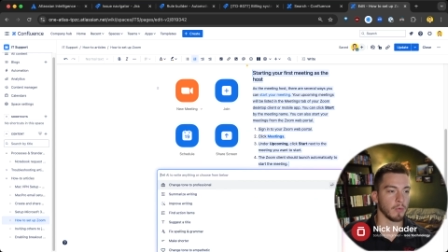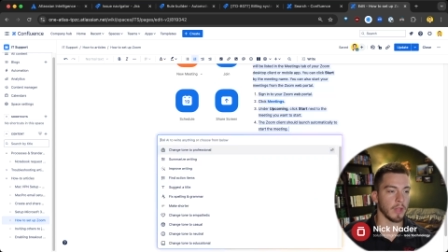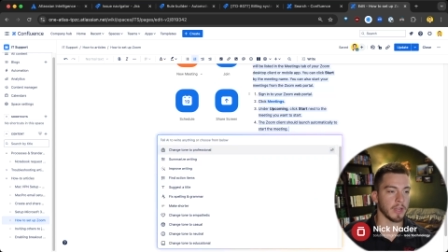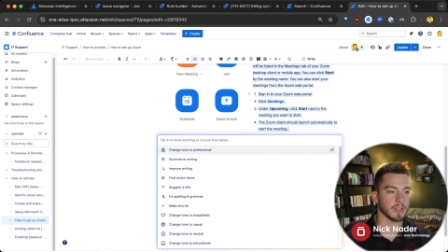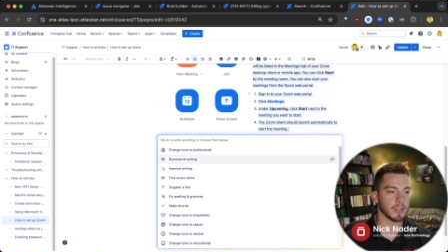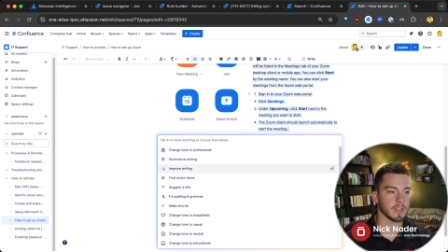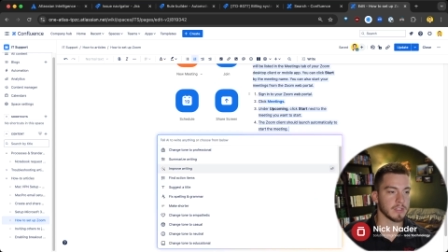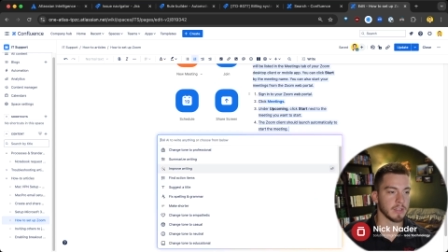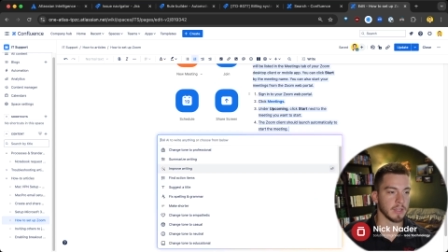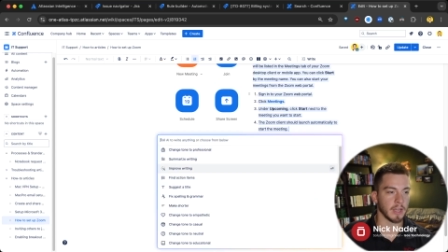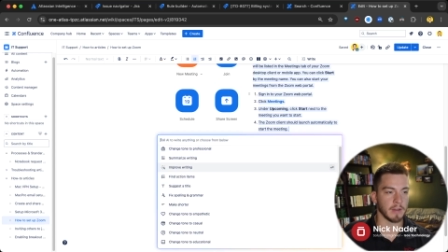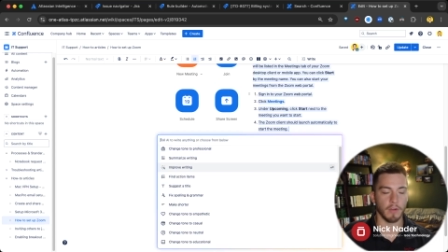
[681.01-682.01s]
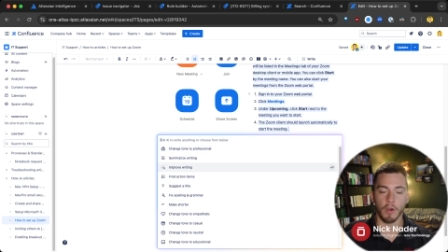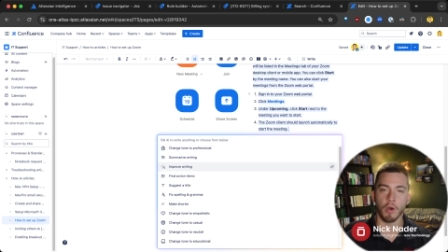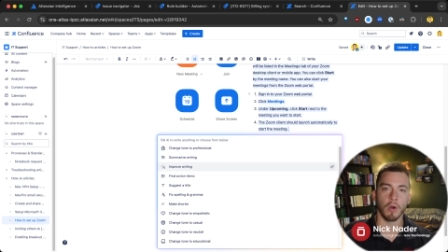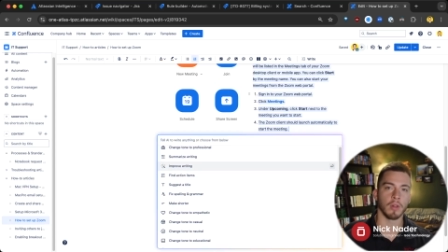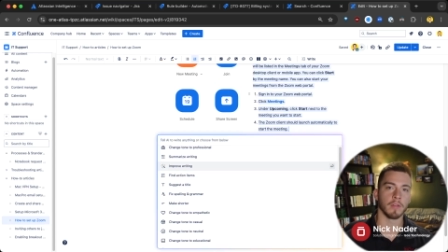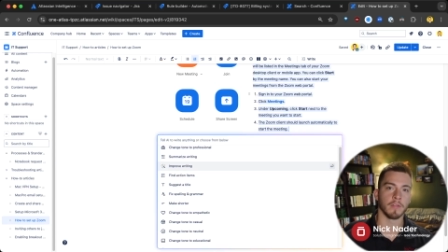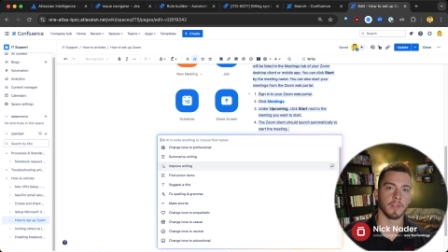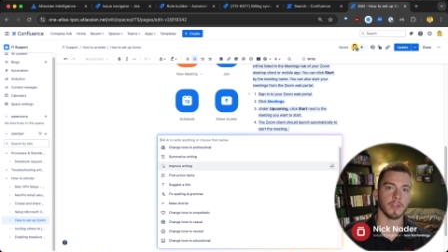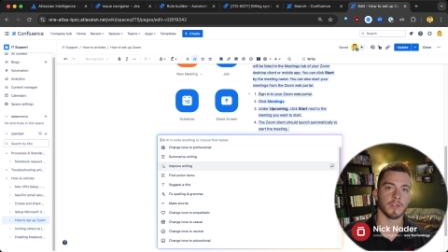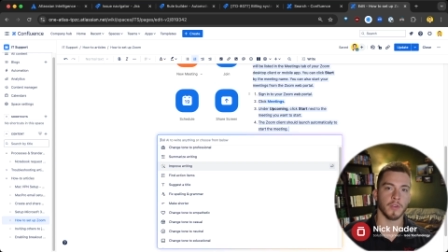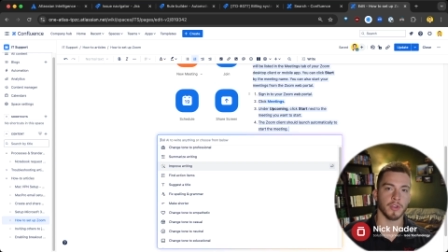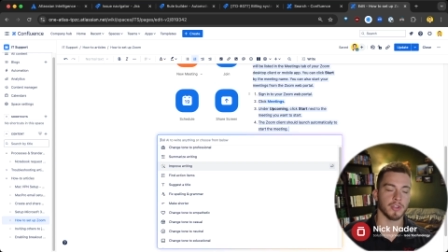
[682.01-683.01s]
we'll actually see kind of all of
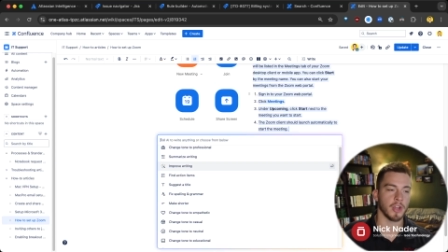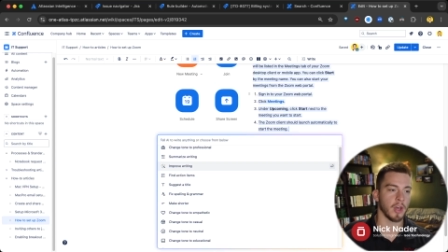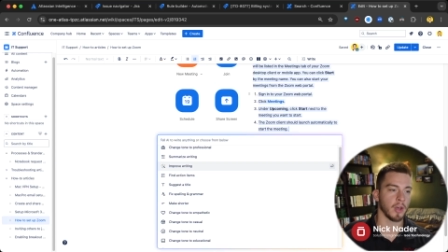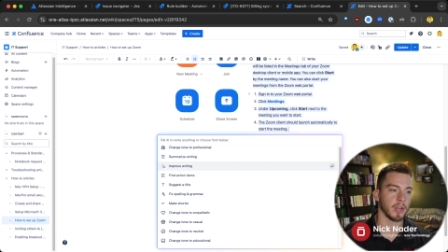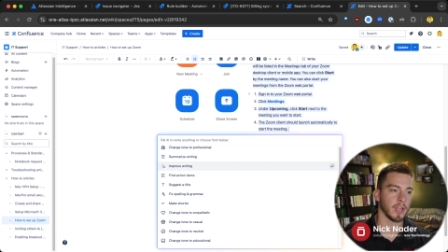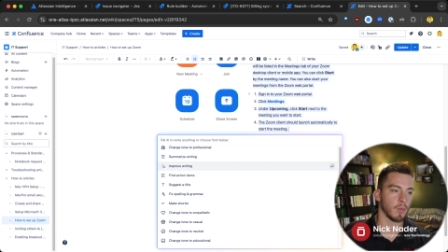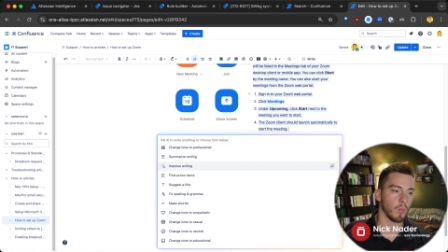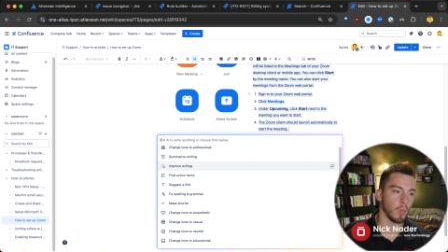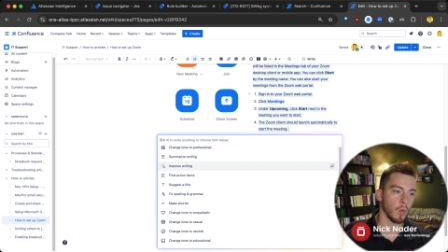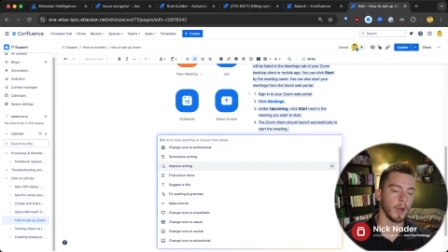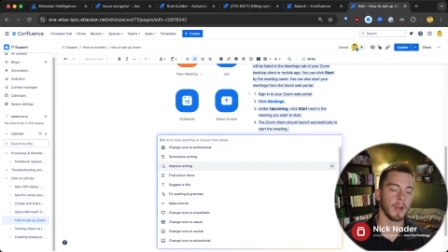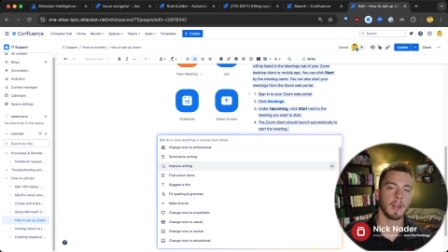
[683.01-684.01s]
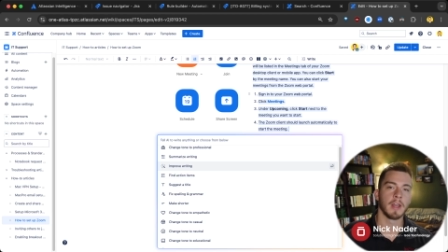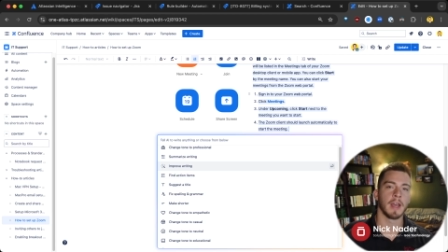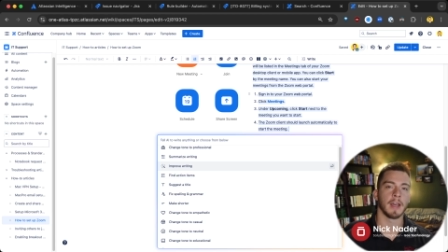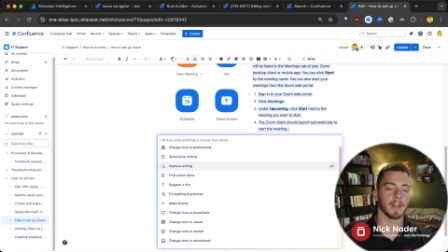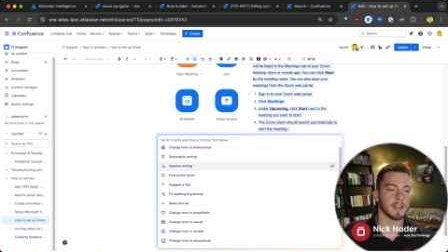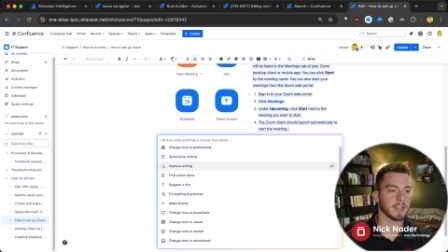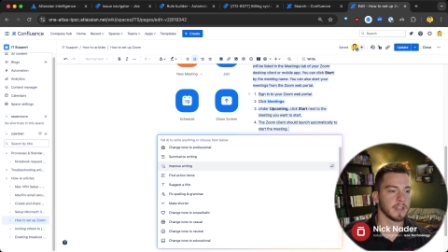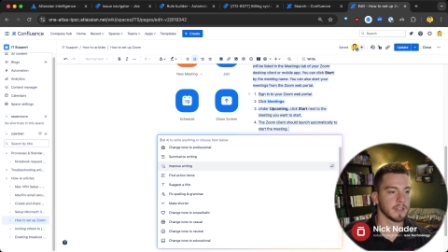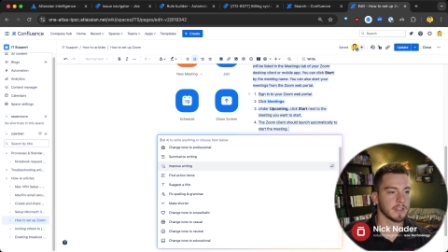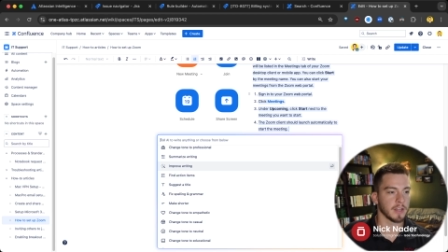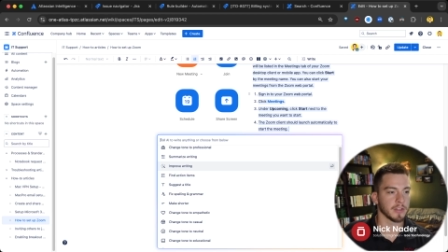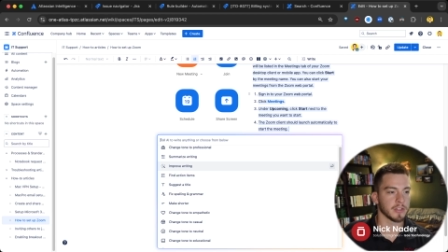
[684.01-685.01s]
this functionality and what Atlassian
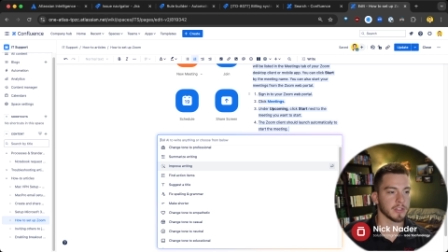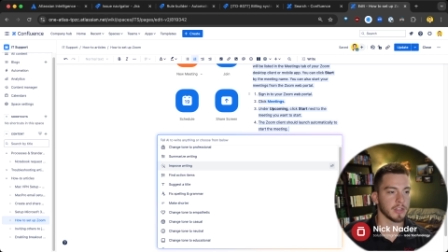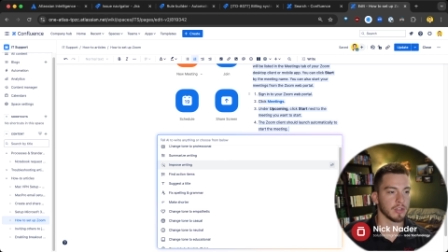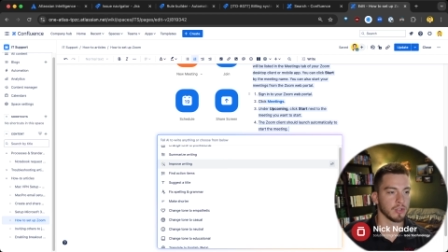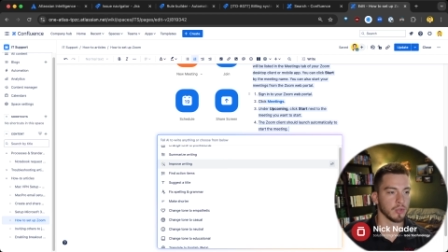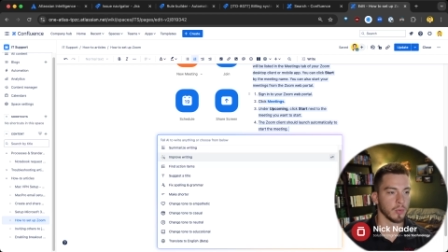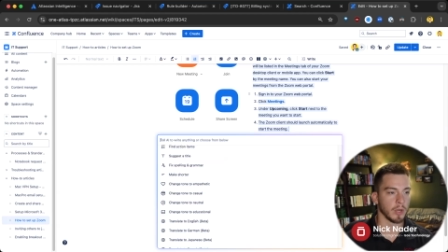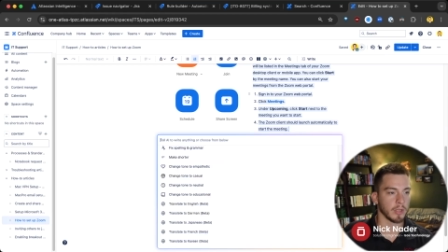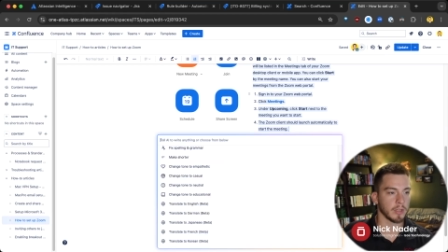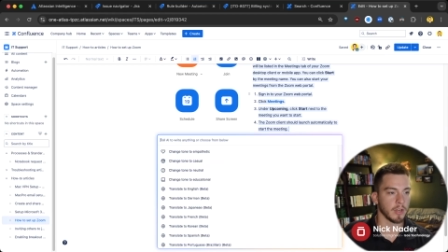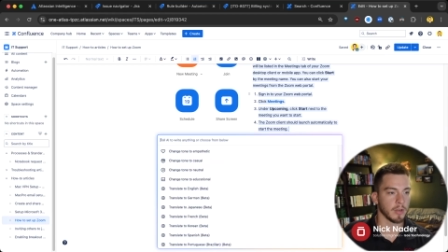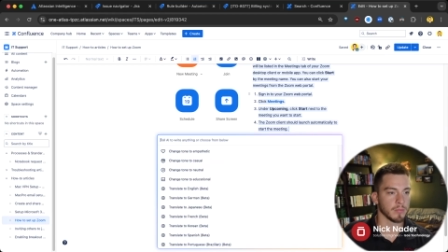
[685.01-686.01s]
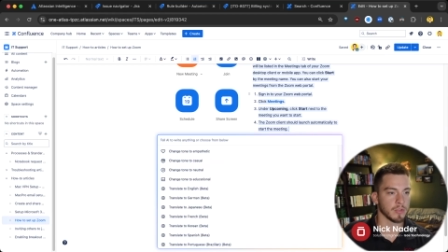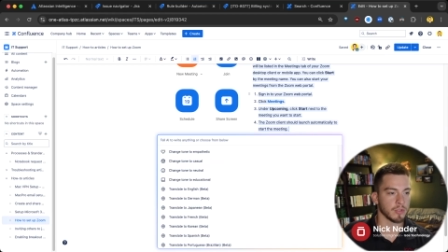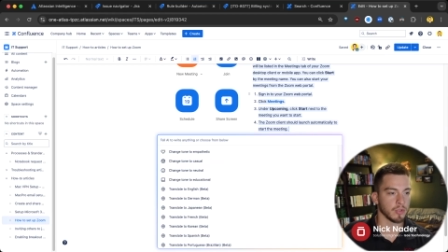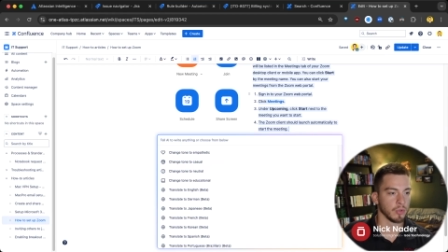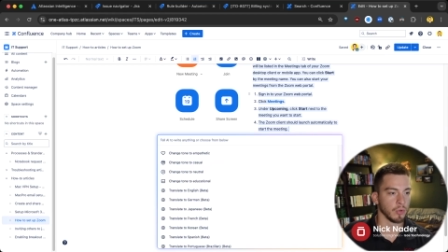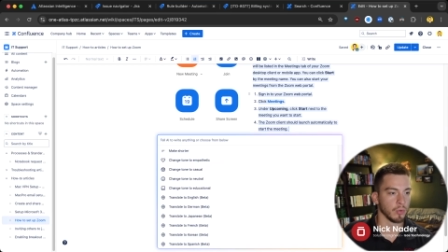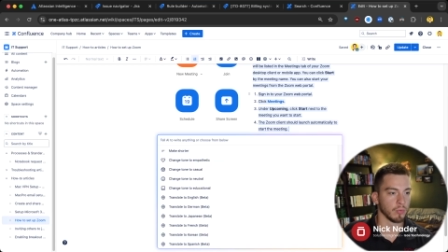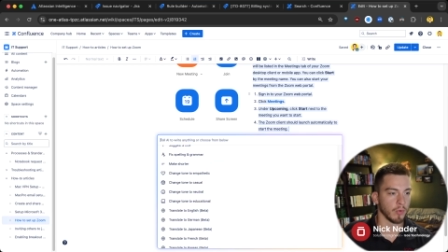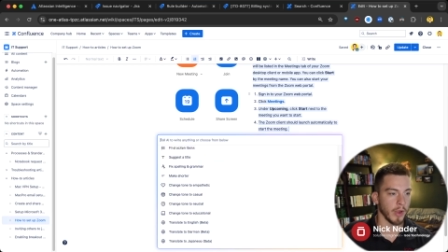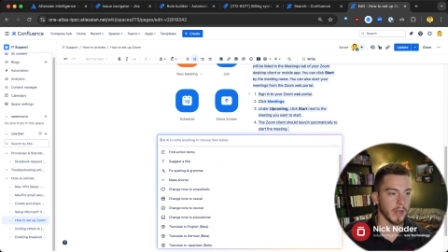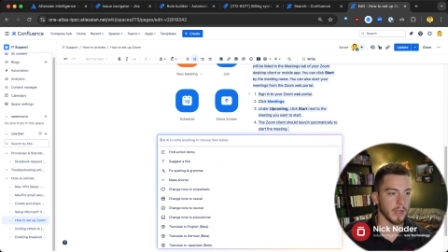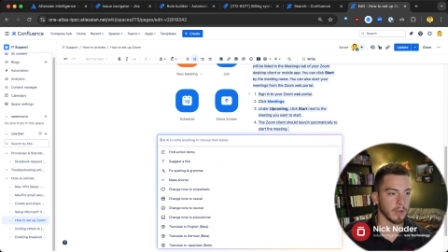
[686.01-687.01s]
Intelligence can do when it comes to
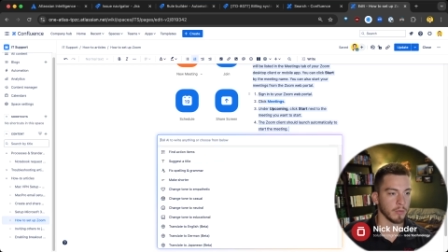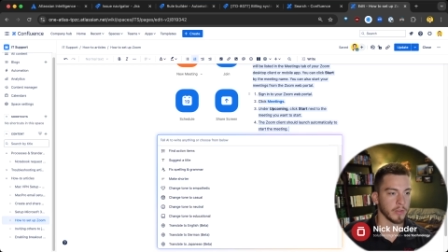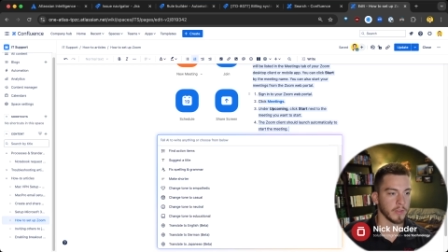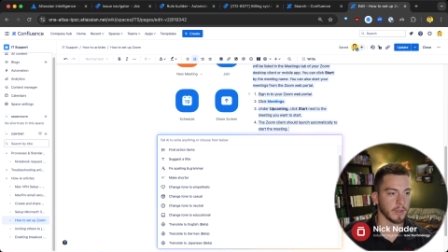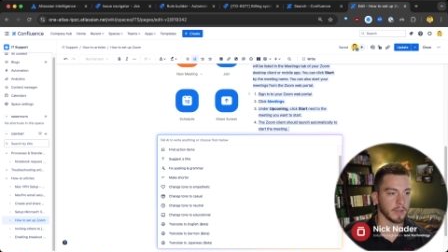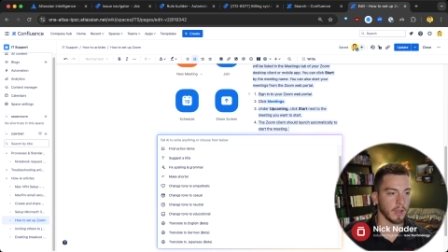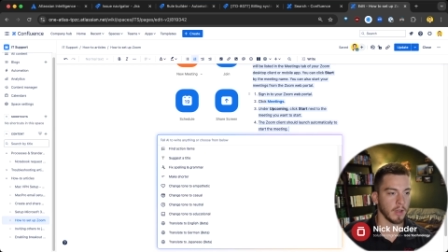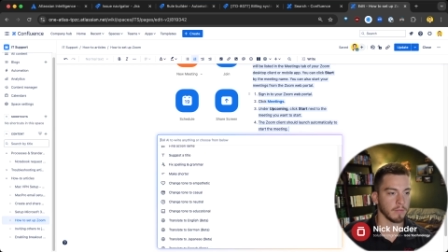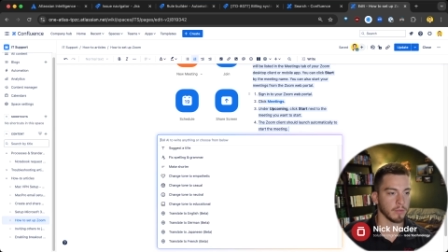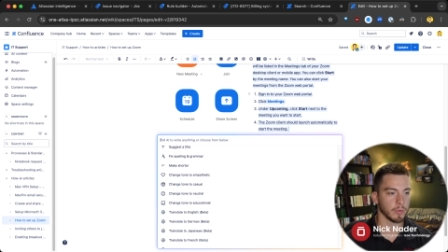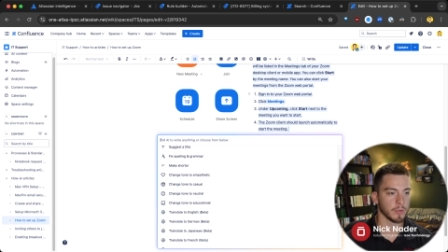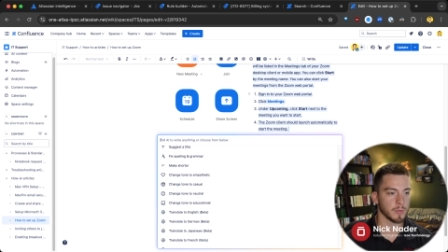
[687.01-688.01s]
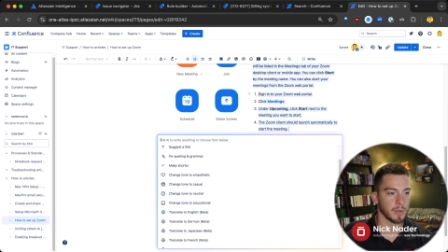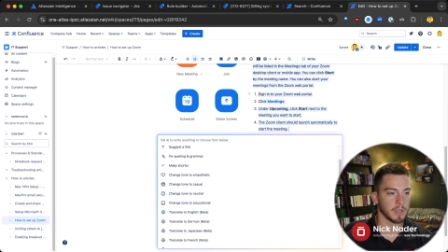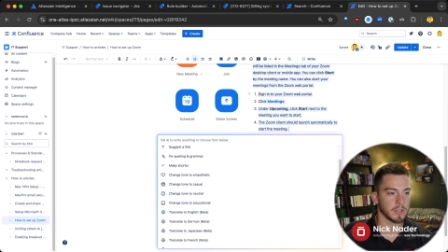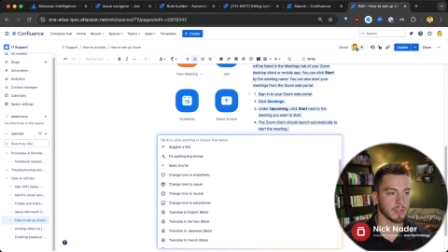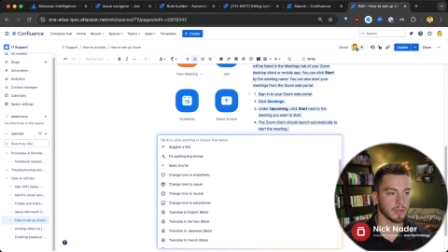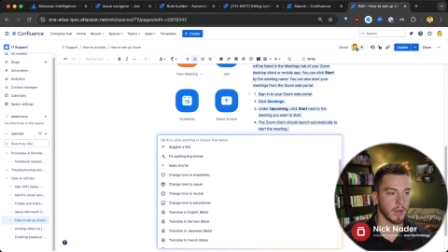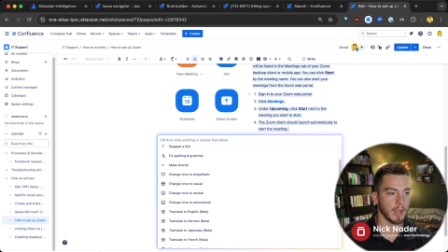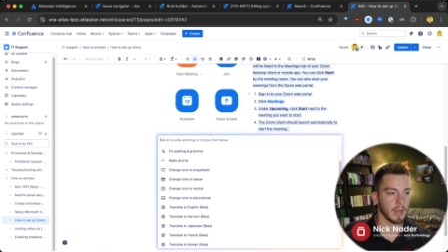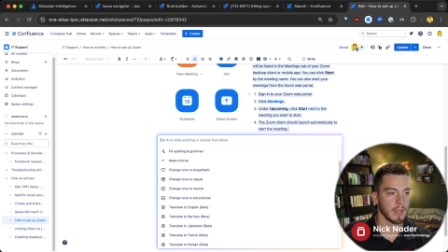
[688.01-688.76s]
writing within Confluence pages, right?